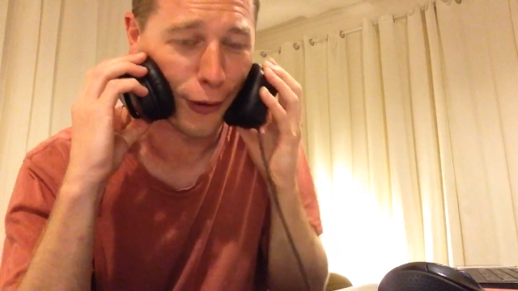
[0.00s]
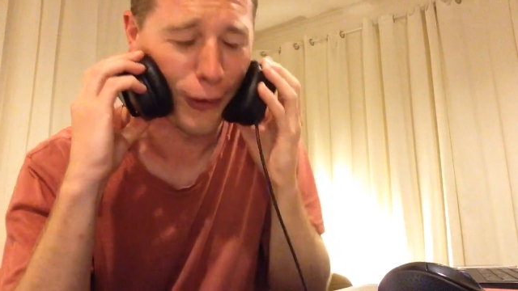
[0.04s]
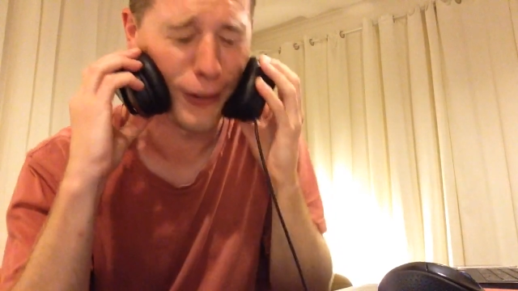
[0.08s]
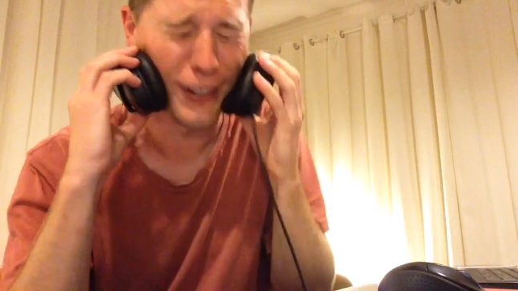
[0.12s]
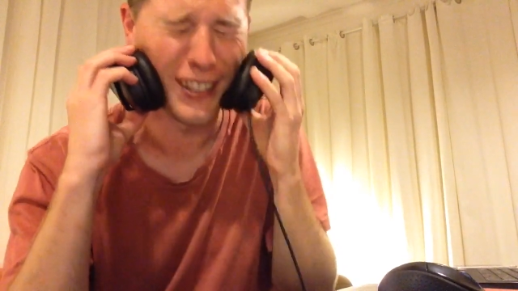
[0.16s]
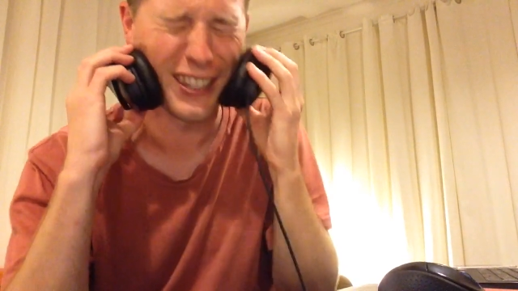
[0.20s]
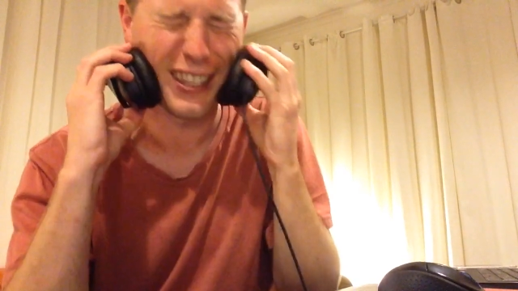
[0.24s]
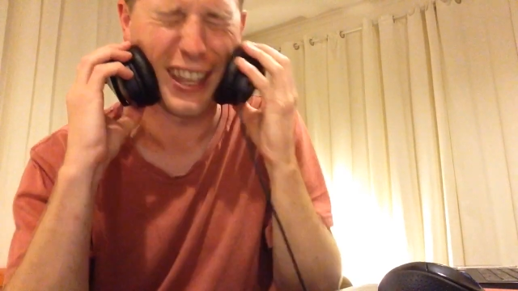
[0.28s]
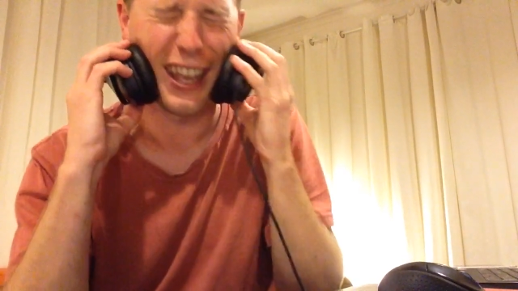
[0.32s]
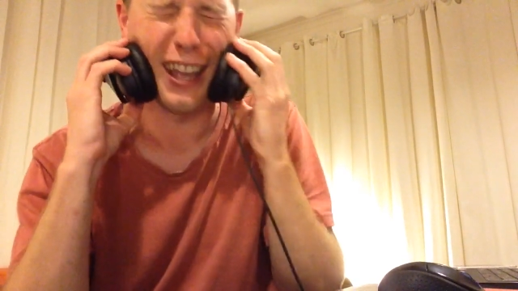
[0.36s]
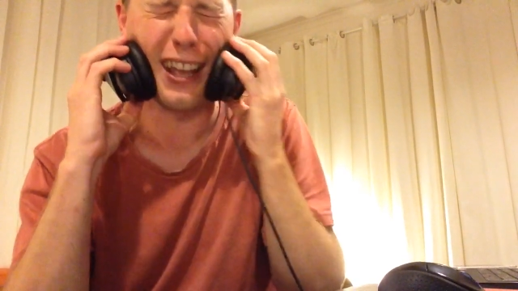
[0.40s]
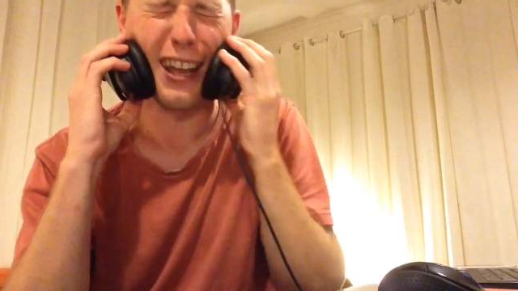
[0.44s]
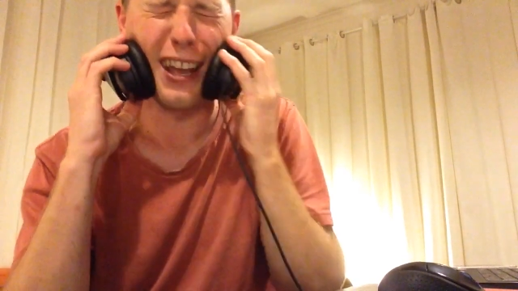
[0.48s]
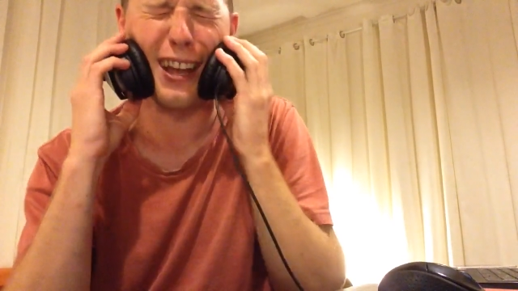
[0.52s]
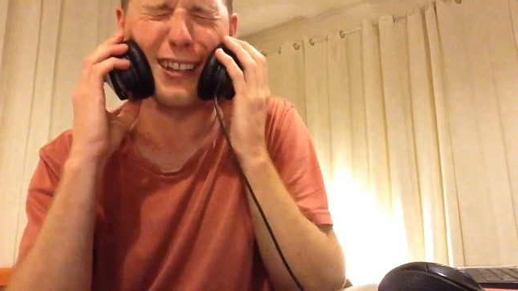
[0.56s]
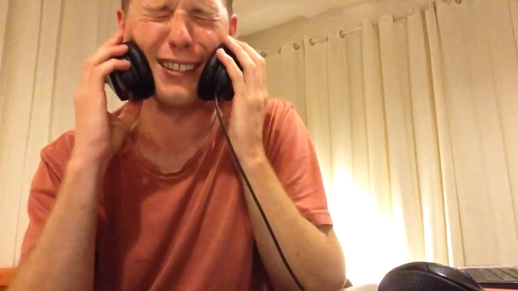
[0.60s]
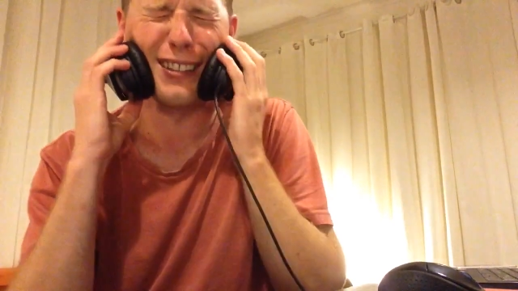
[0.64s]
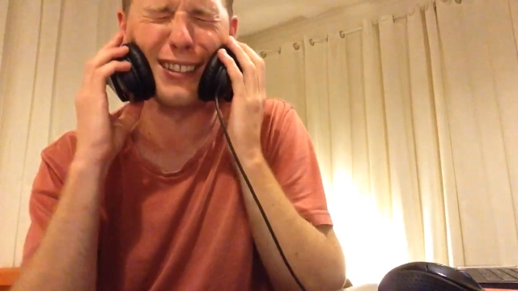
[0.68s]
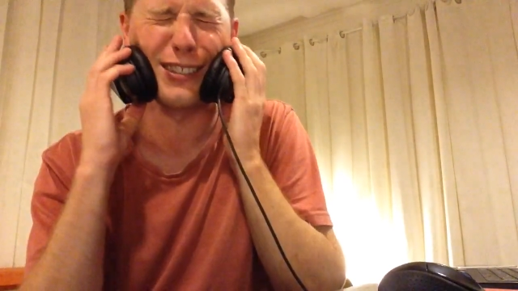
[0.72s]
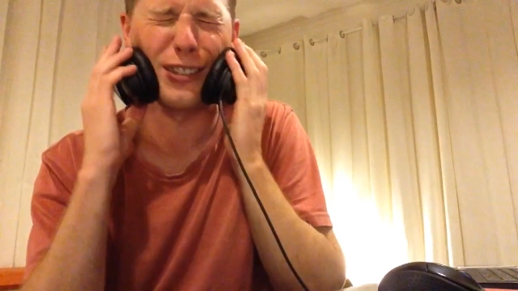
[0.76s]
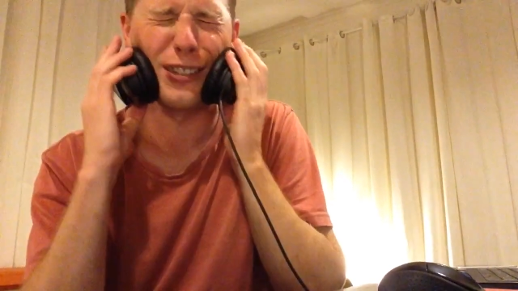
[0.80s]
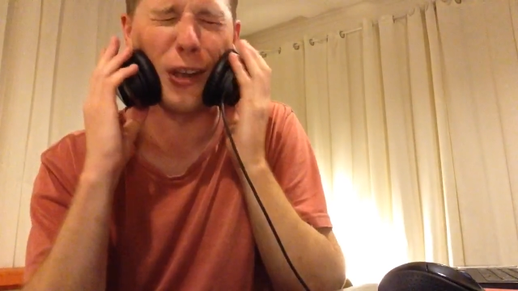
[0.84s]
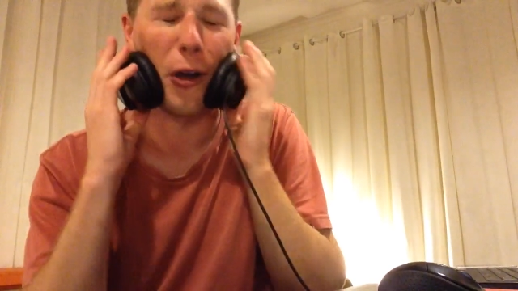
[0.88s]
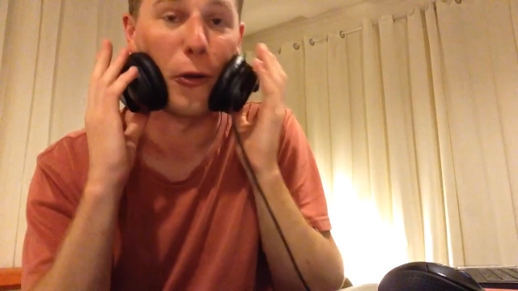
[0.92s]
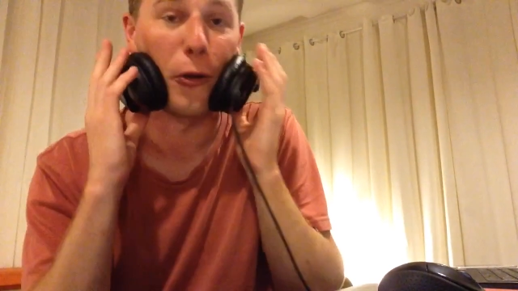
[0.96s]
They are
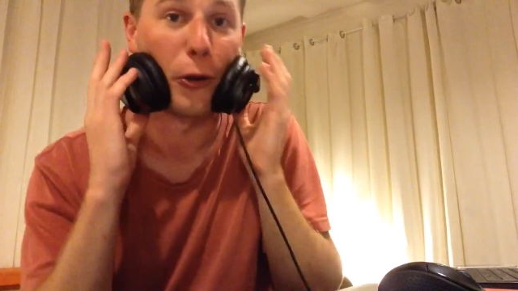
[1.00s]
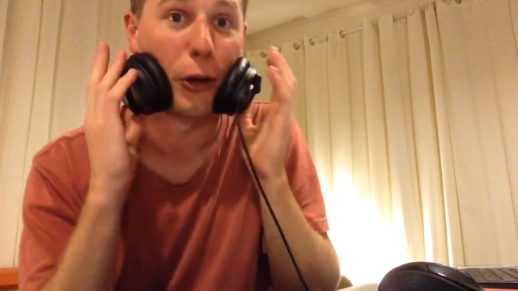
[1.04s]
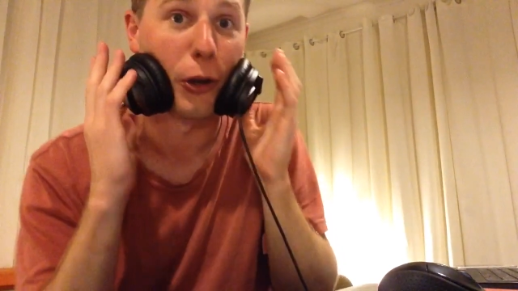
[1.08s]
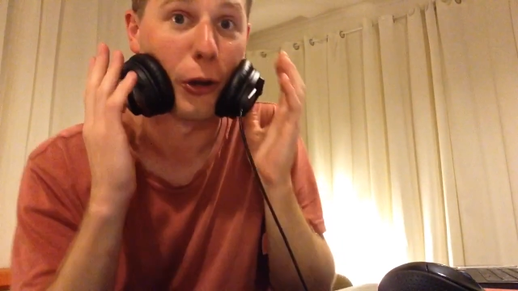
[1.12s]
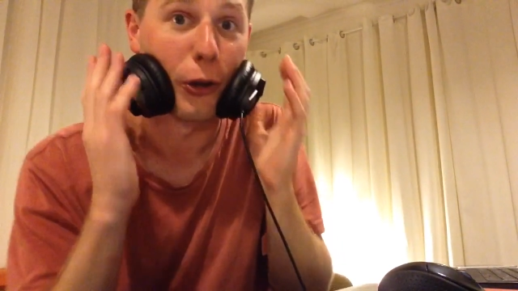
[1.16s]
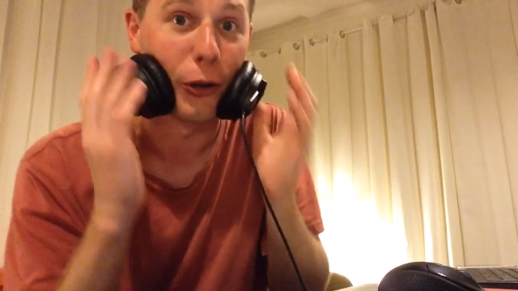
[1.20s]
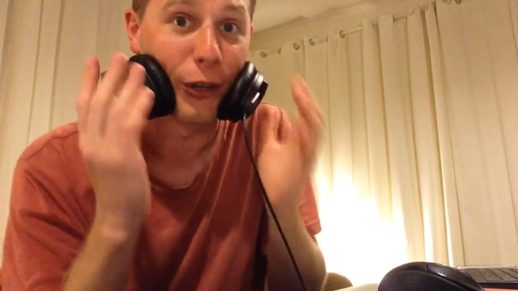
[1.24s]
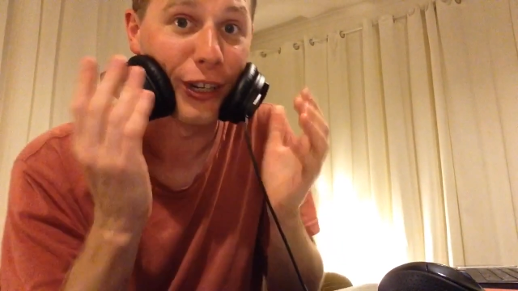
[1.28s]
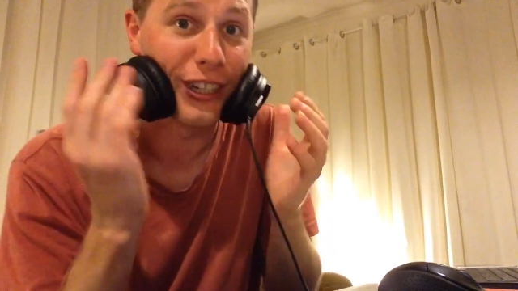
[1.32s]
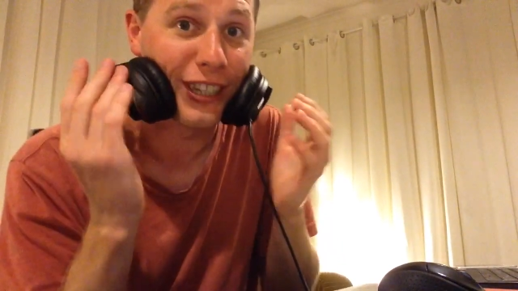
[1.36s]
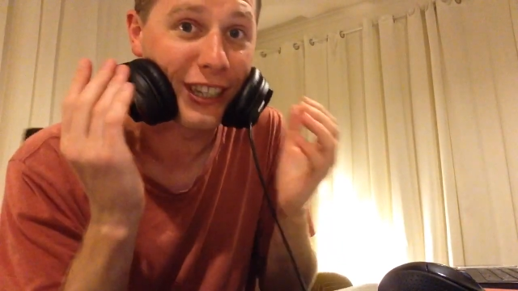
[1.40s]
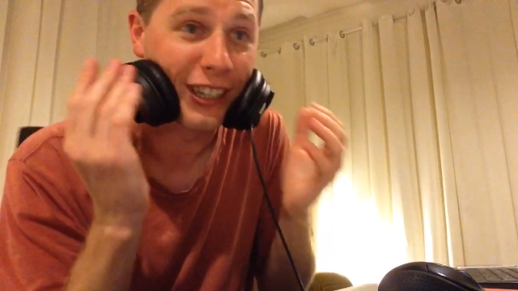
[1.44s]
so good.